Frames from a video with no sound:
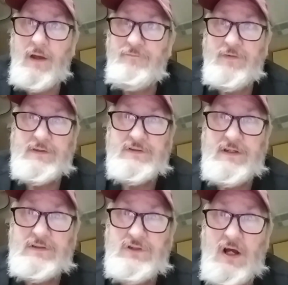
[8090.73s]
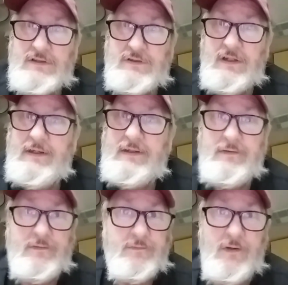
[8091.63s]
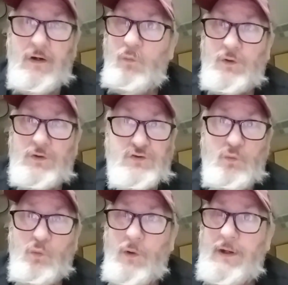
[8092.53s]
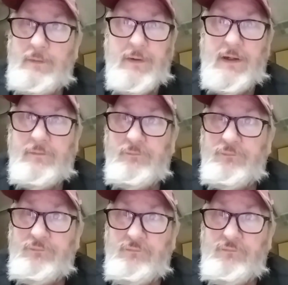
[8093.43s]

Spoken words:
I fixed the exhaust leak. Oh, it works great, man.